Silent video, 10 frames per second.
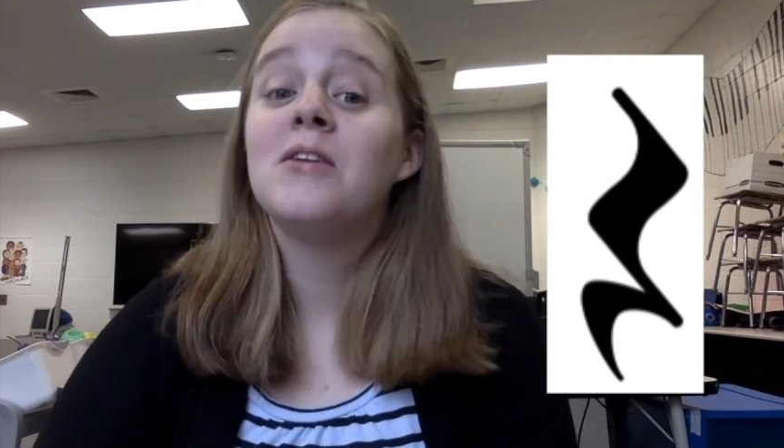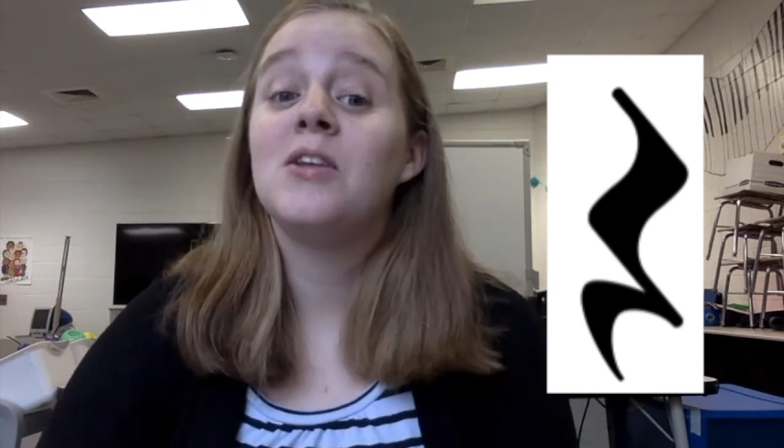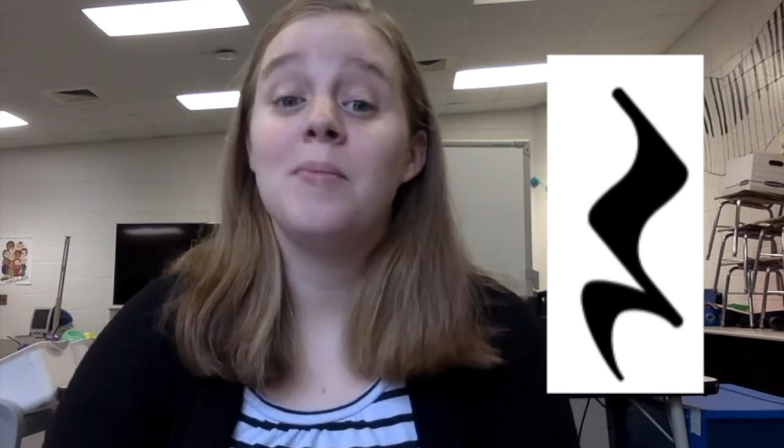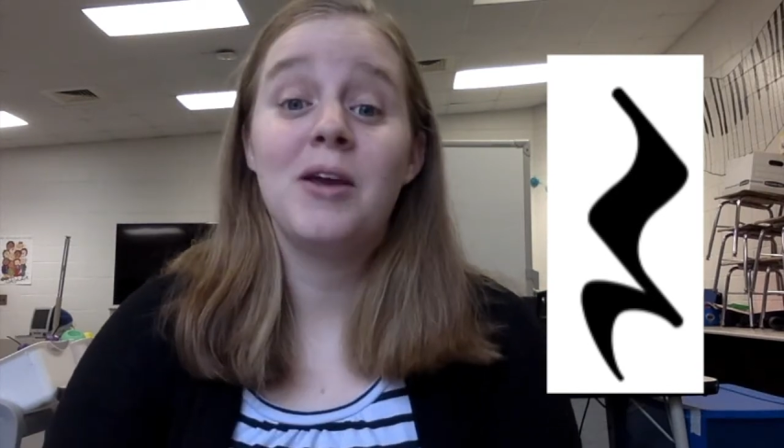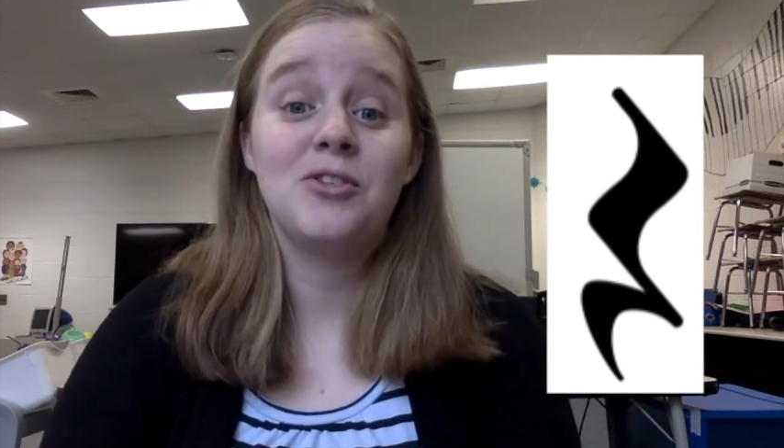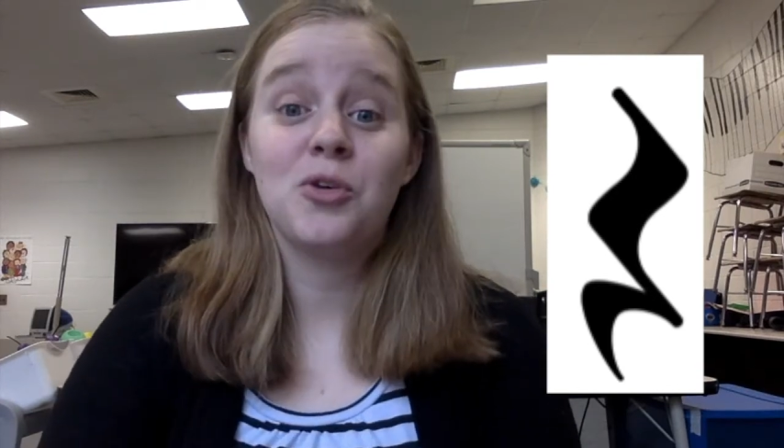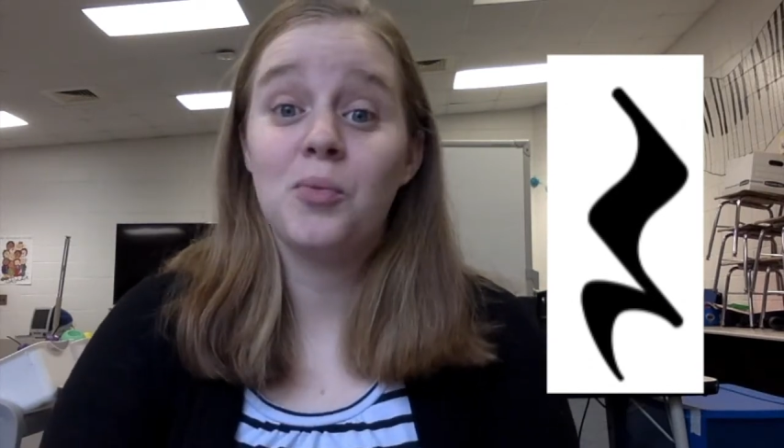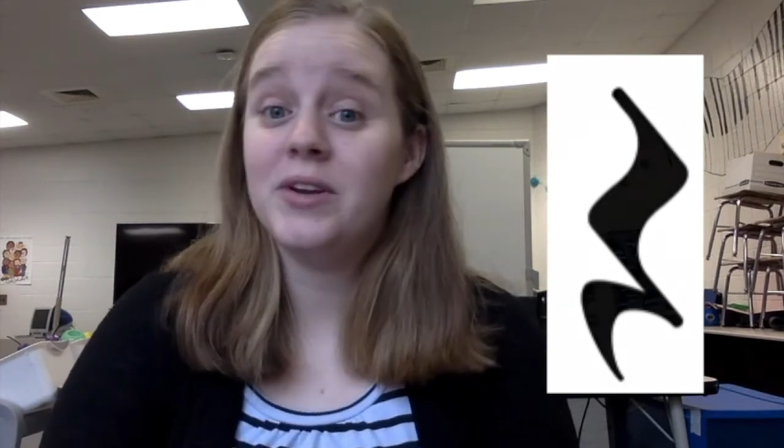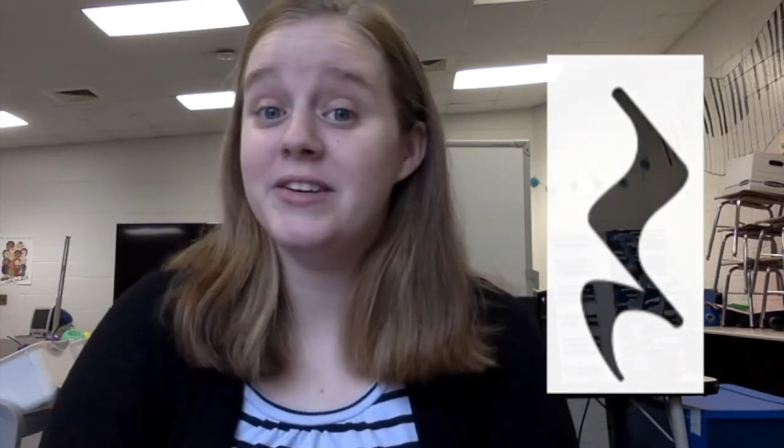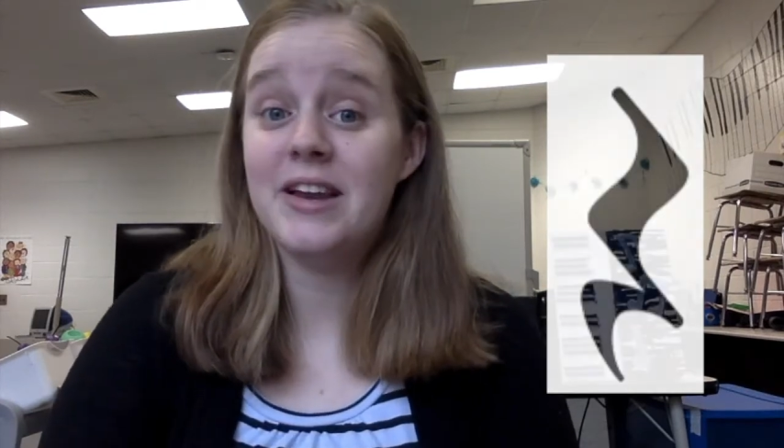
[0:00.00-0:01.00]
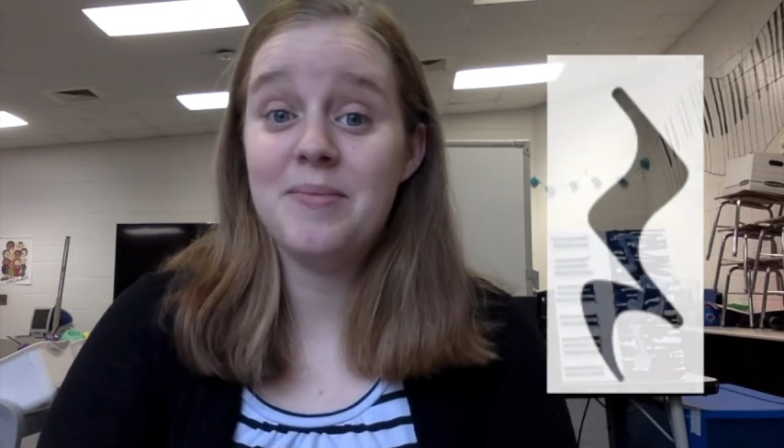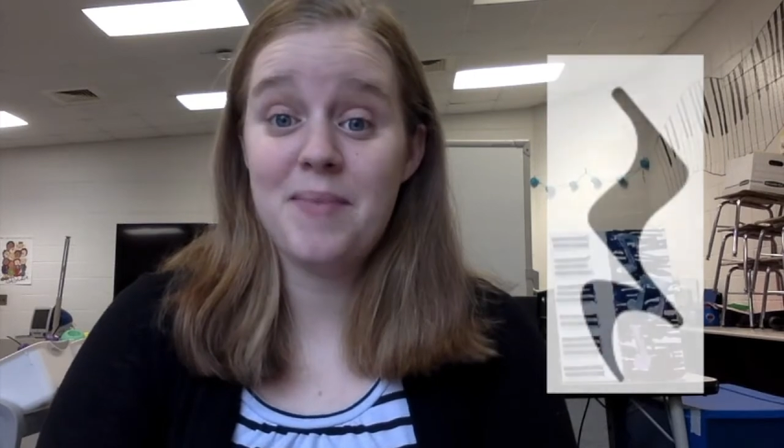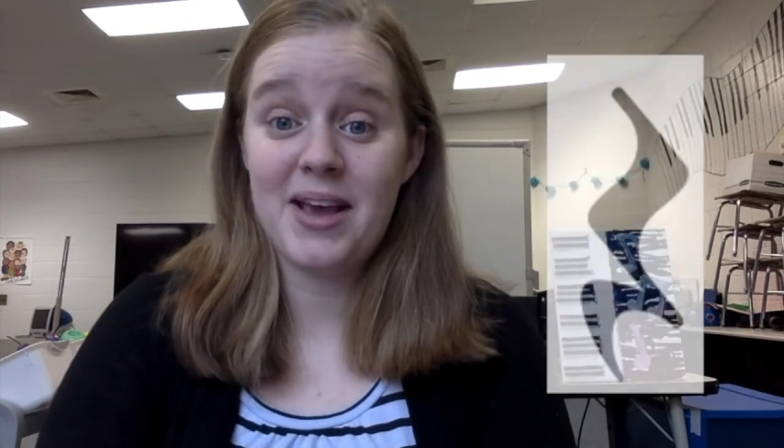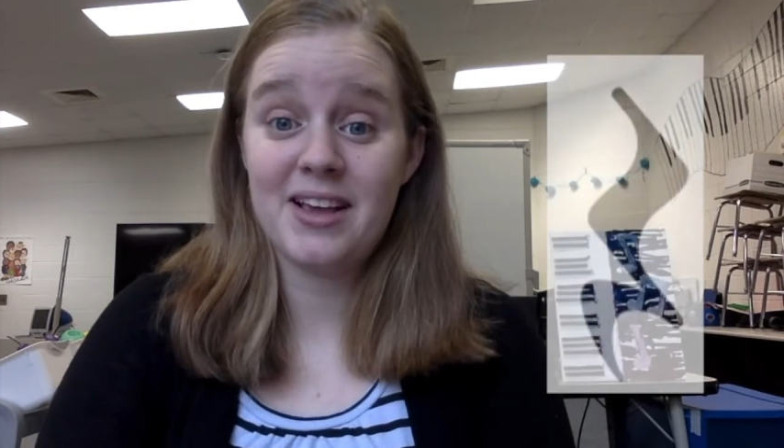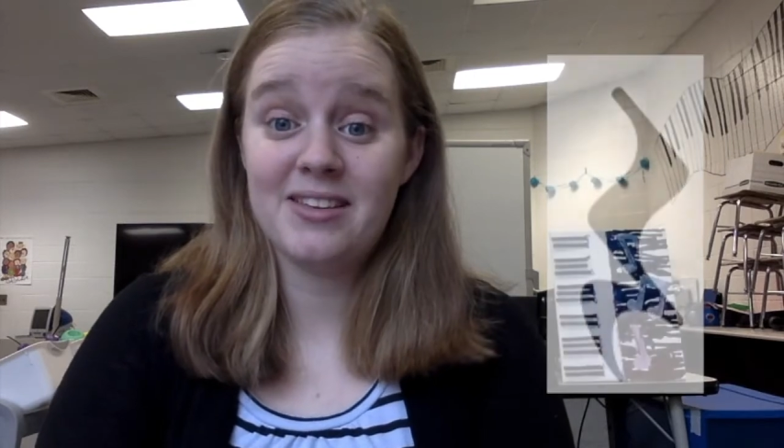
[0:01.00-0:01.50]
to make sure we didn't
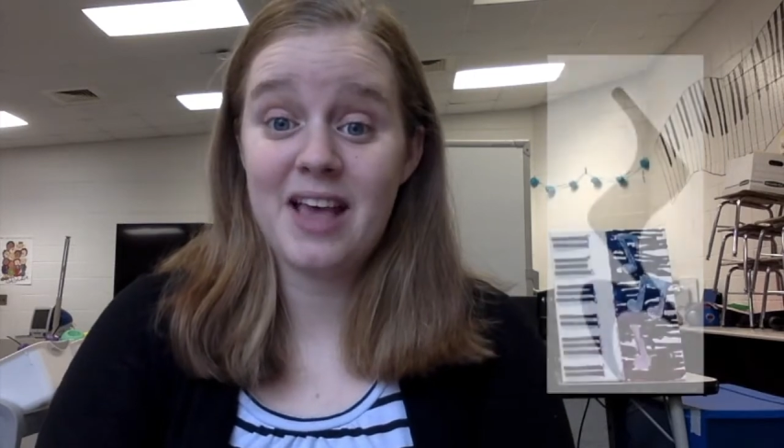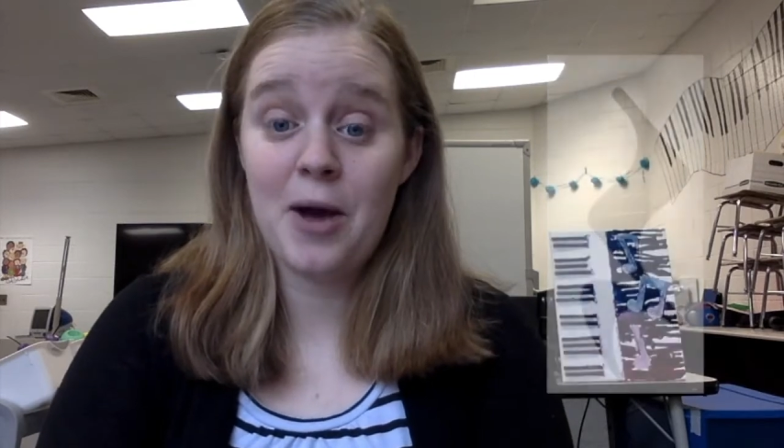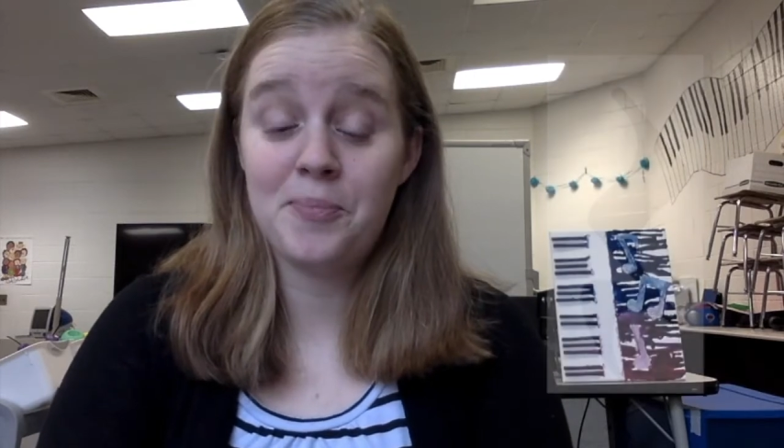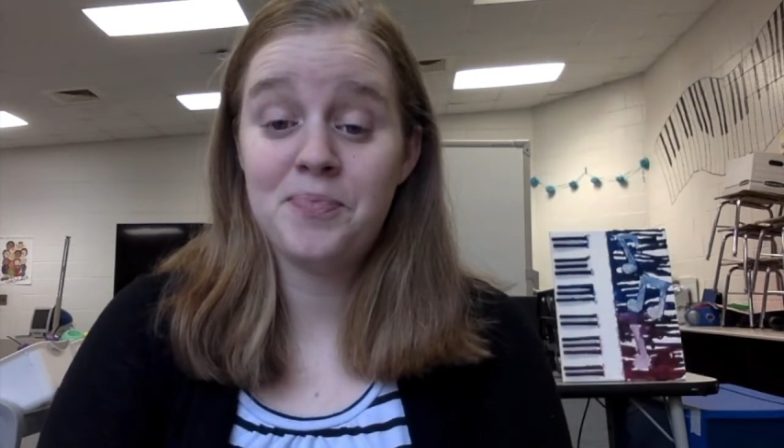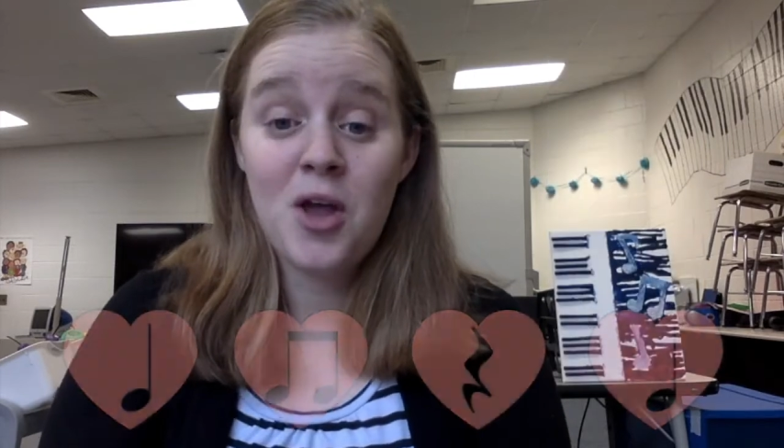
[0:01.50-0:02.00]
make a sound.